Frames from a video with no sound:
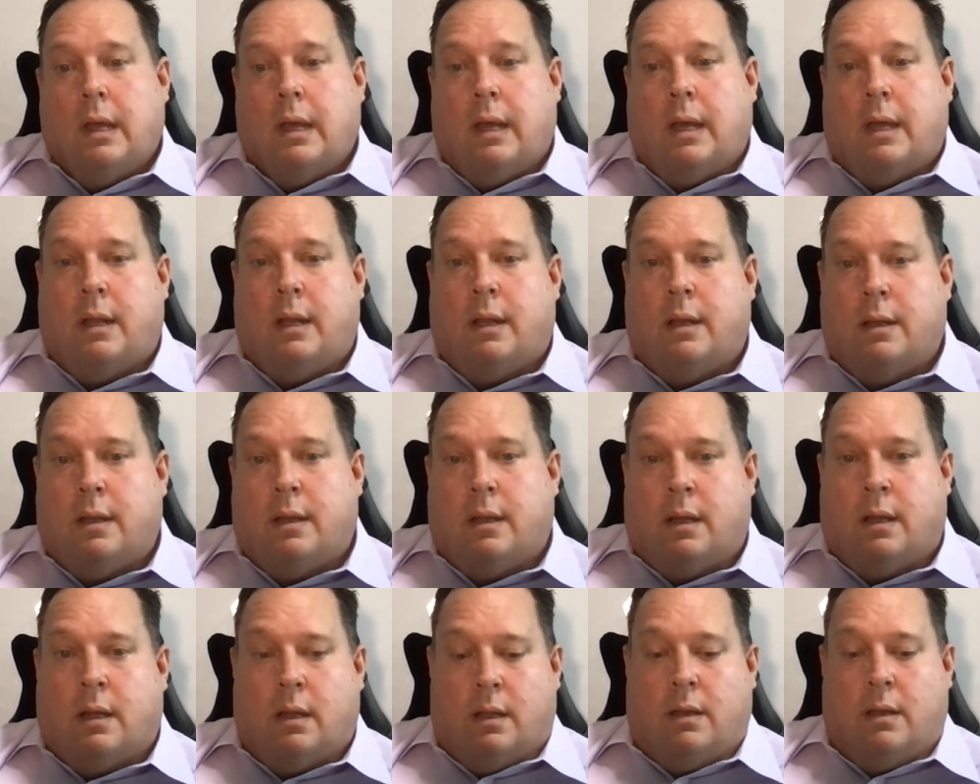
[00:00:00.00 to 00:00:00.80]
And
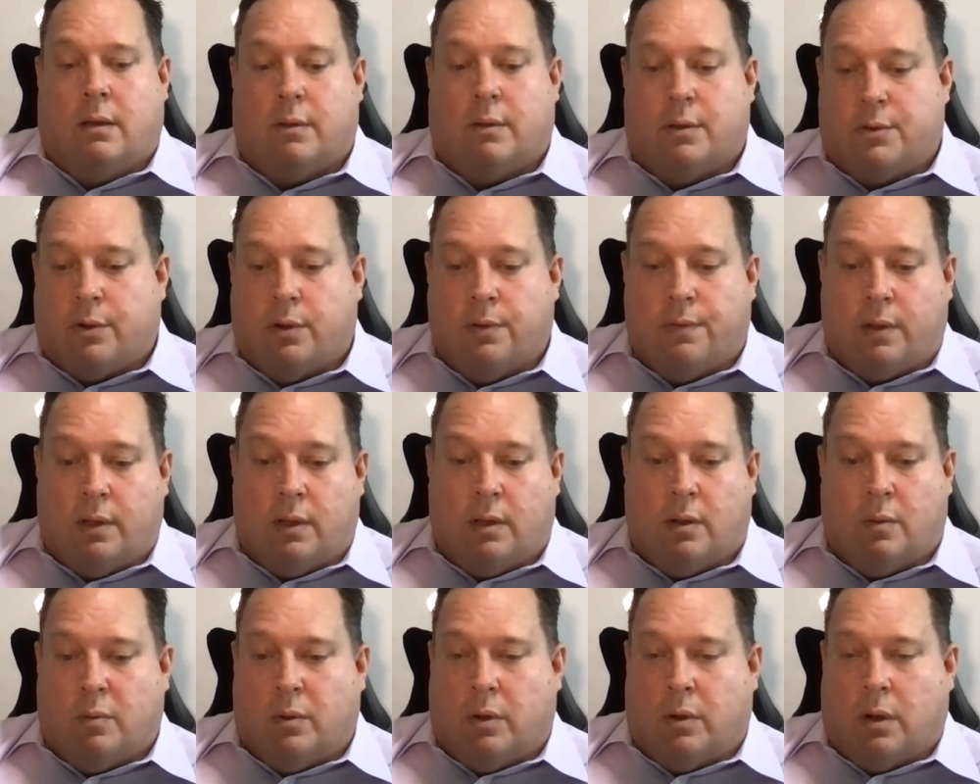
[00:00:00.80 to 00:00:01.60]
here at
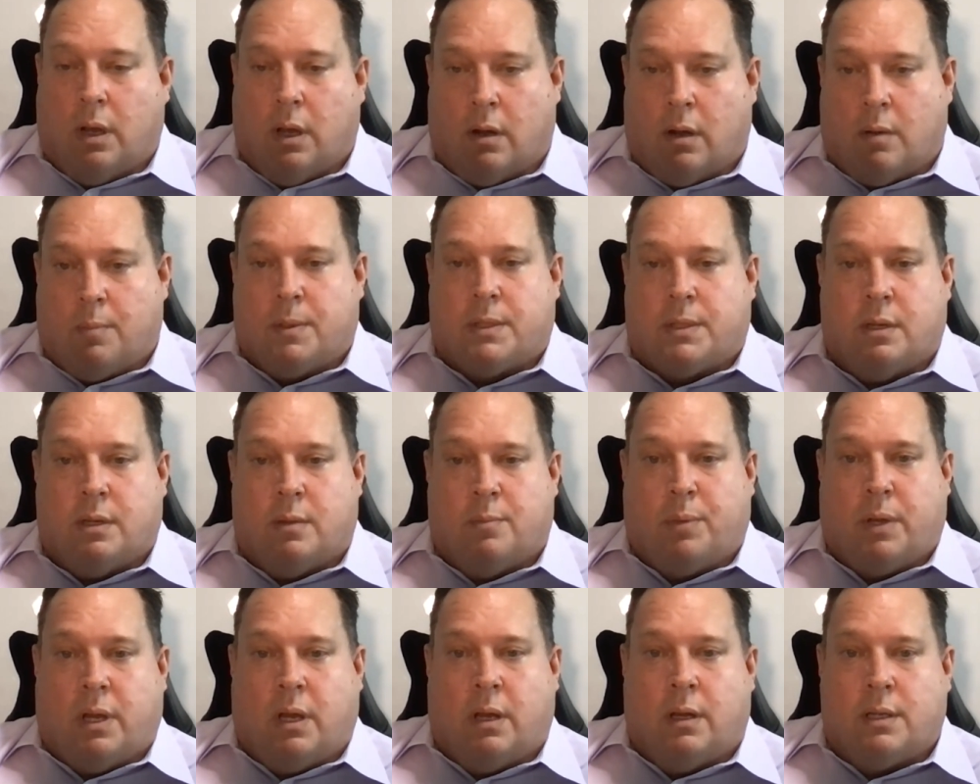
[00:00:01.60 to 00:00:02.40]
Druva, we're
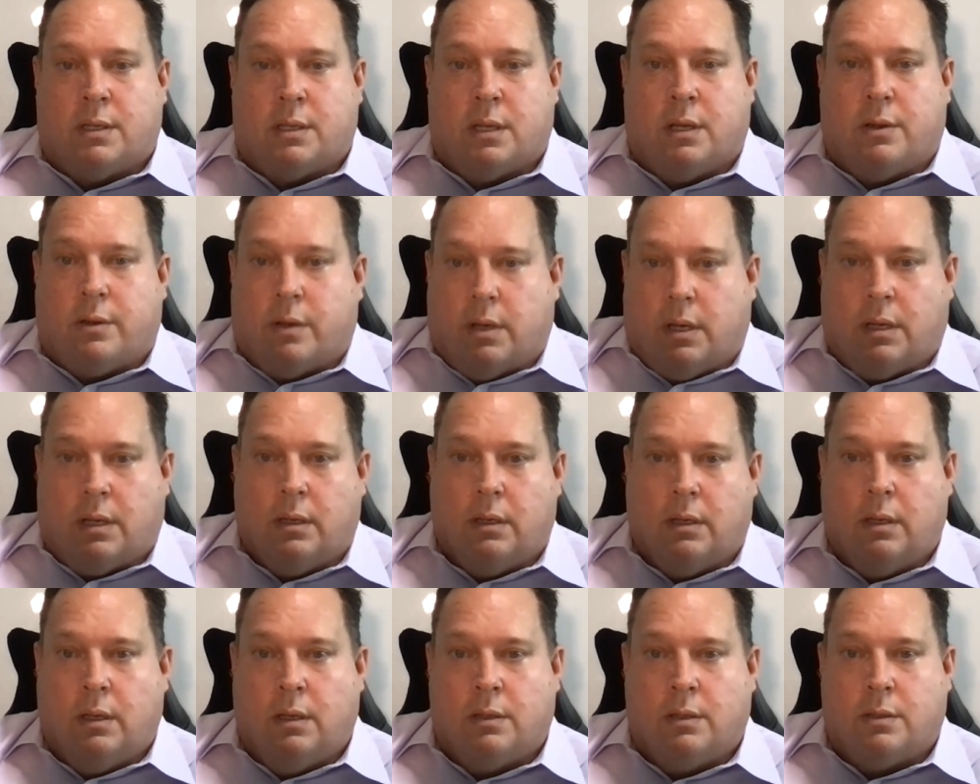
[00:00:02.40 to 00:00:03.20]
100% partner-centric
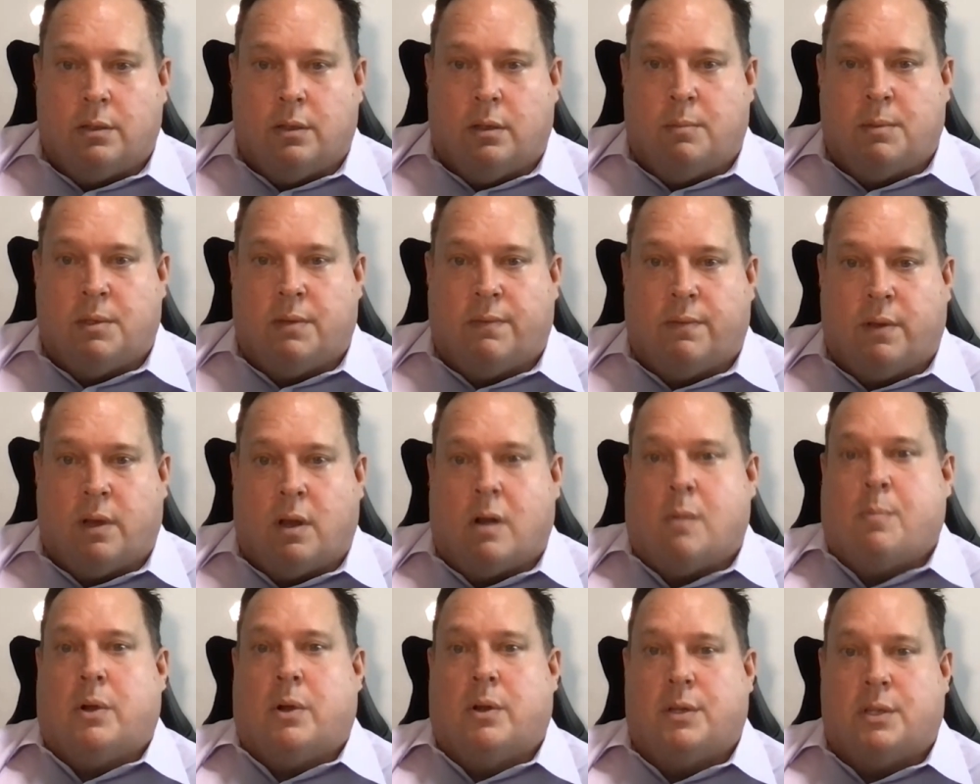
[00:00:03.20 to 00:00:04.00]
in terms of
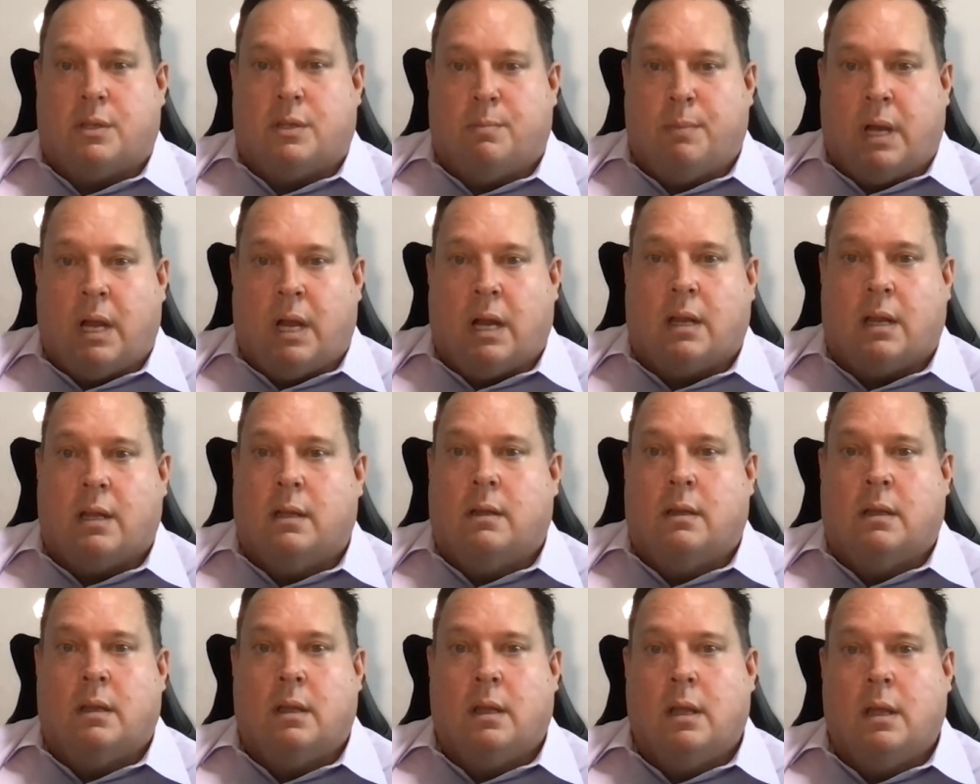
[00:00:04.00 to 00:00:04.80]
our approach to
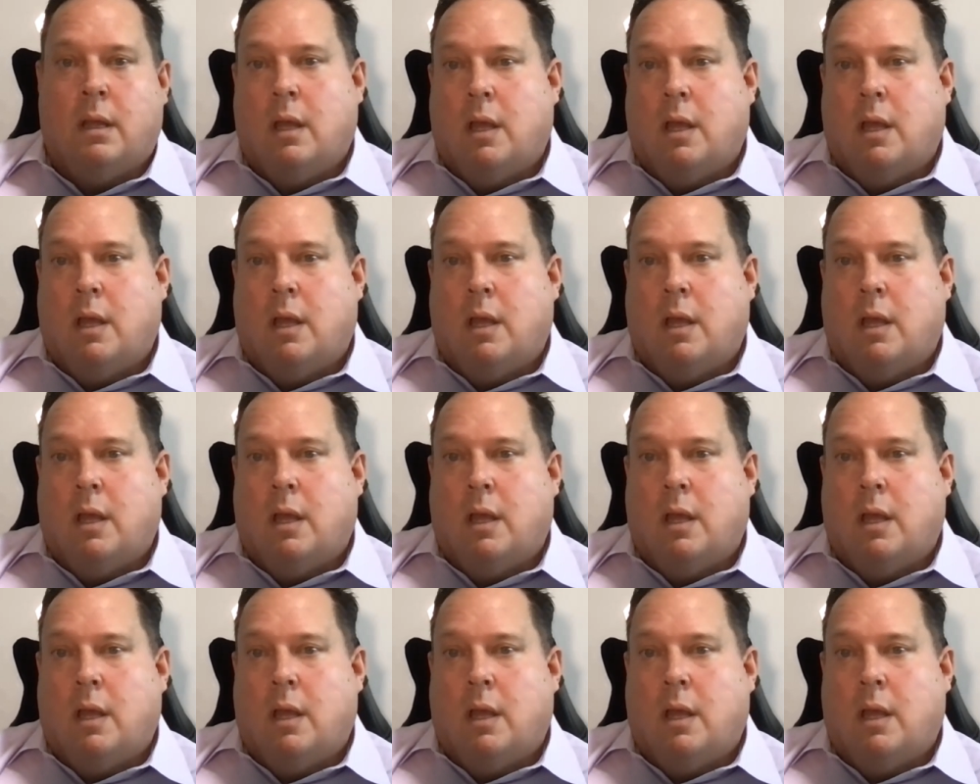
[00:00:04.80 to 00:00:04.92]
market.